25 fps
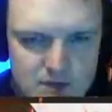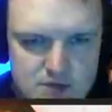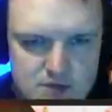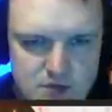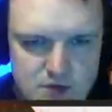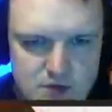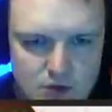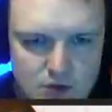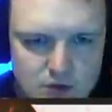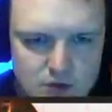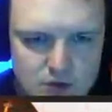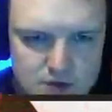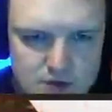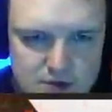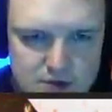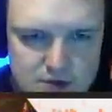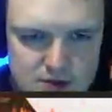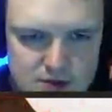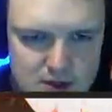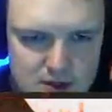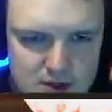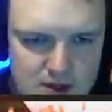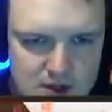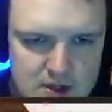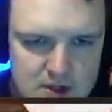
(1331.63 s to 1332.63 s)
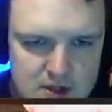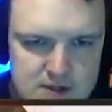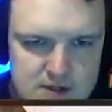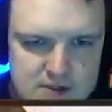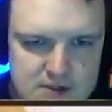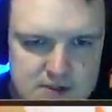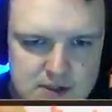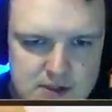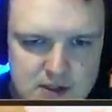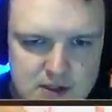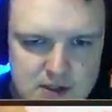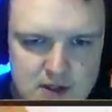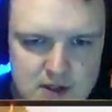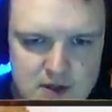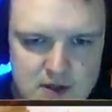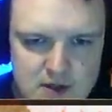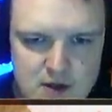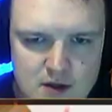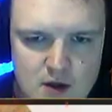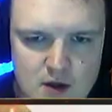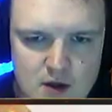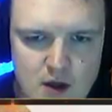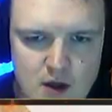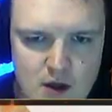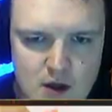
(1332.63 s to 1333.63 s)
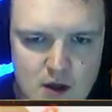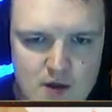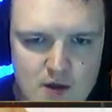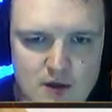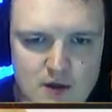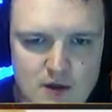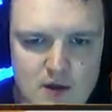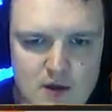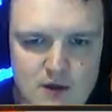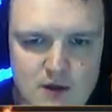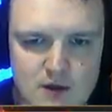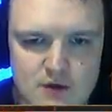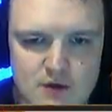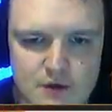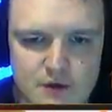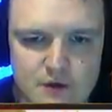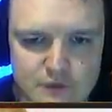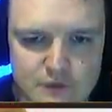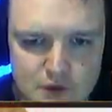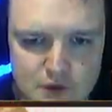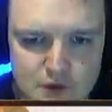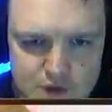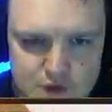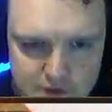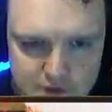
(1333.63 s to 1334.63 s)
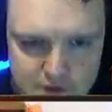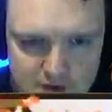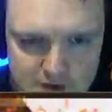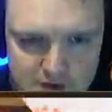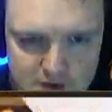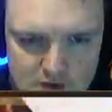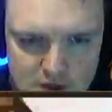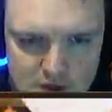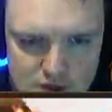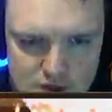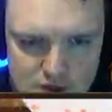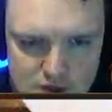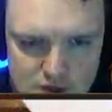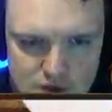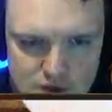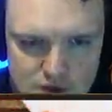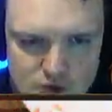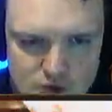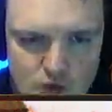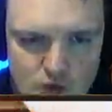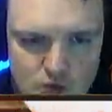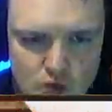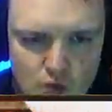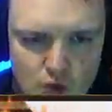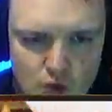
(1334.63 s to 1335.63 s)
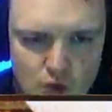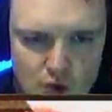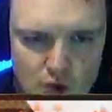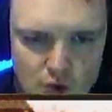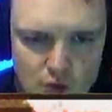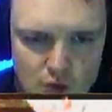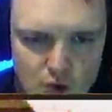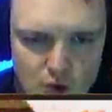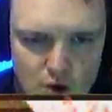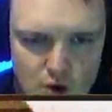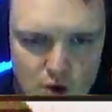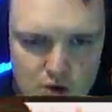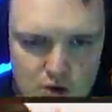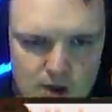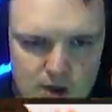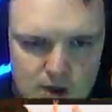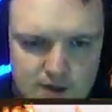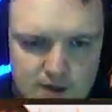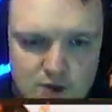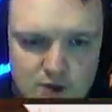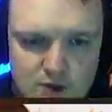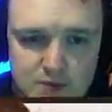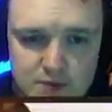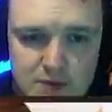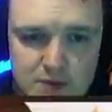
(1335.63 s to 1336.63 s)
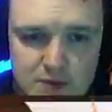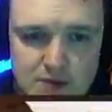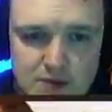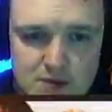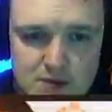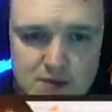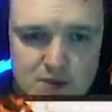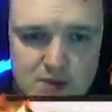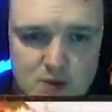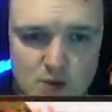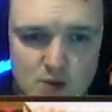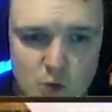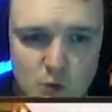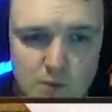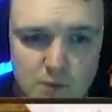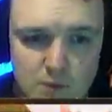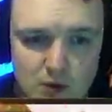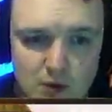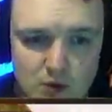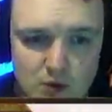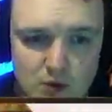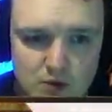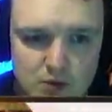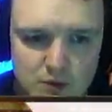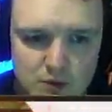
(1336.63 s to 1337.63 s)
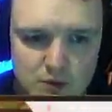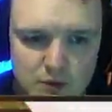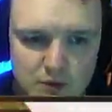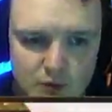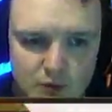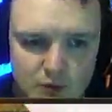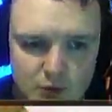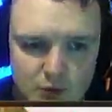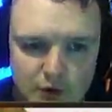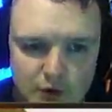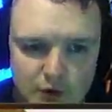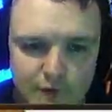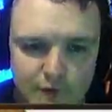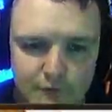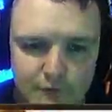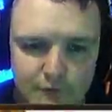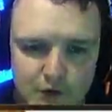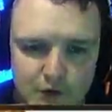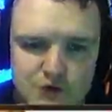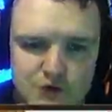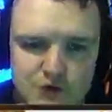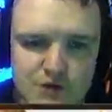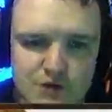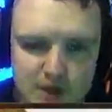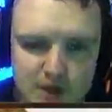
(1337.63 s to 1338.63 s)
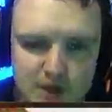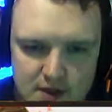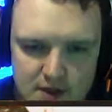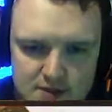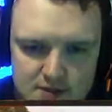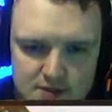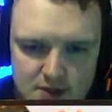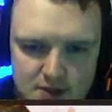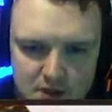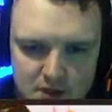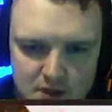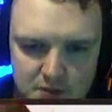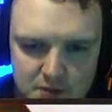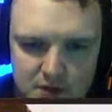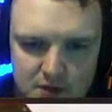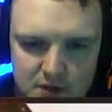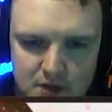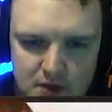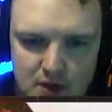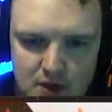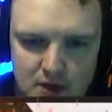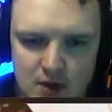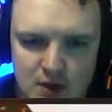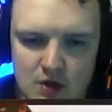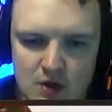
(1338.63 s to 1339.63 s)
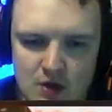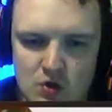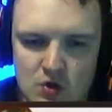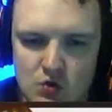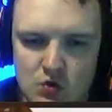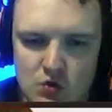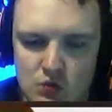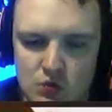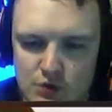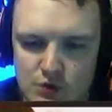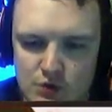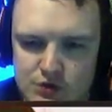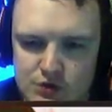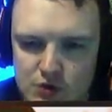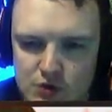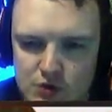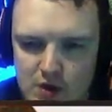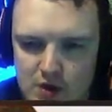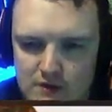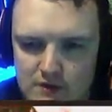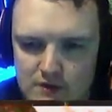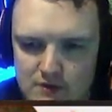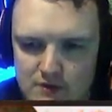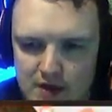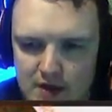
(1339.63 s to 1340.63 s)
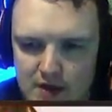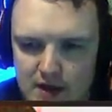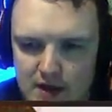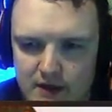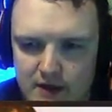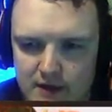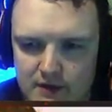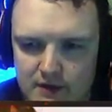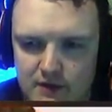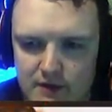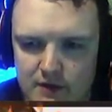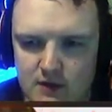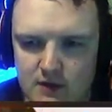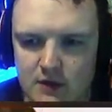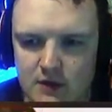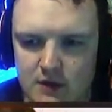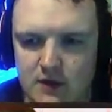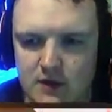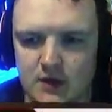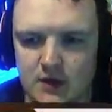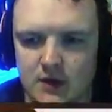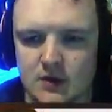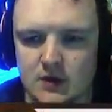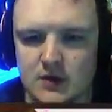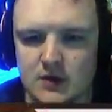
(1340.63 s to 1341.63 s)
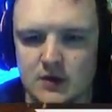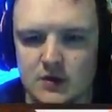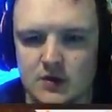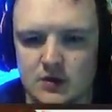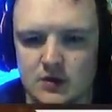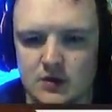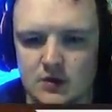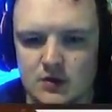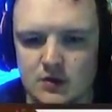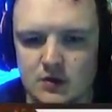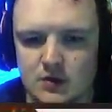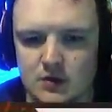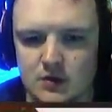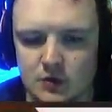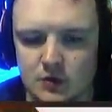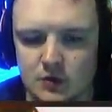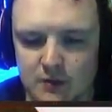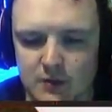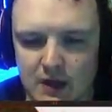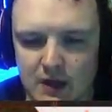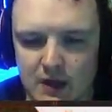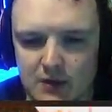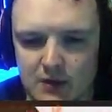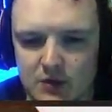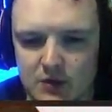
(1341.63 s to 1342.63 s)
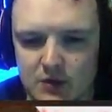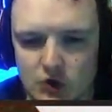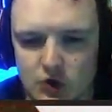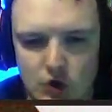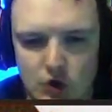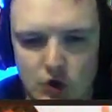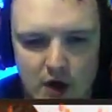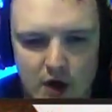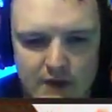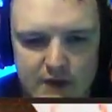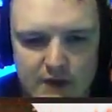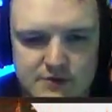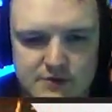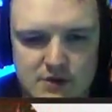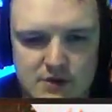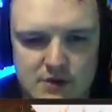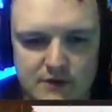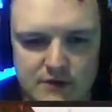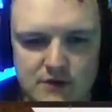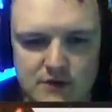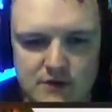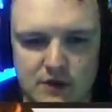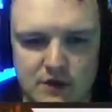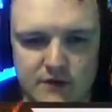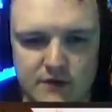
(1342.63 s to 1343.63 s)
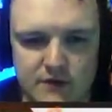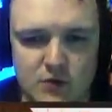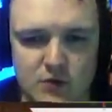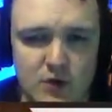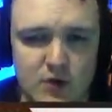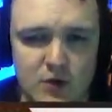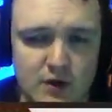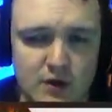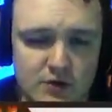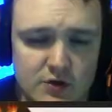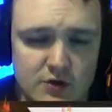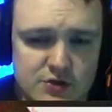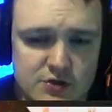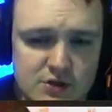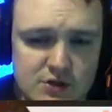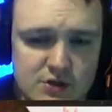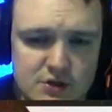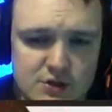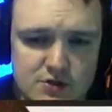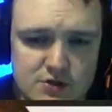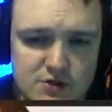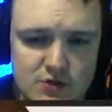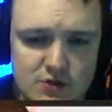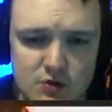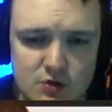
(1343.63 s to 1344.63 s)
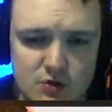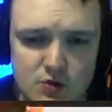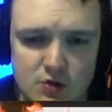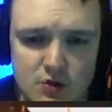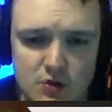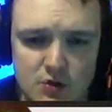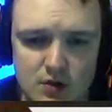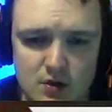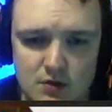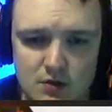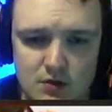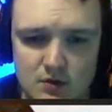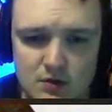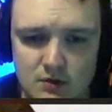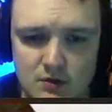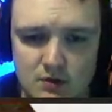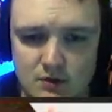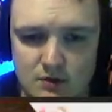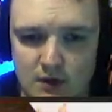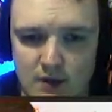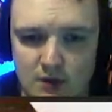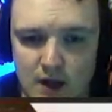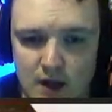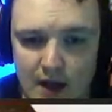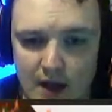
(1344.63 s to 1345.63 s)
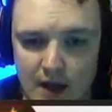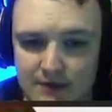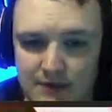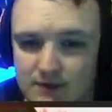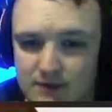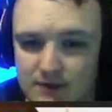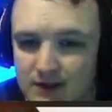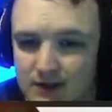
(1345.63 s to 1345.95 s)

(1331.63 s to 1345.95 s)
goal is to get the first foundation, one wall, and your BCU built before your first day is up. Once you have that, you'll be able to craft stuff and give you energy so you can have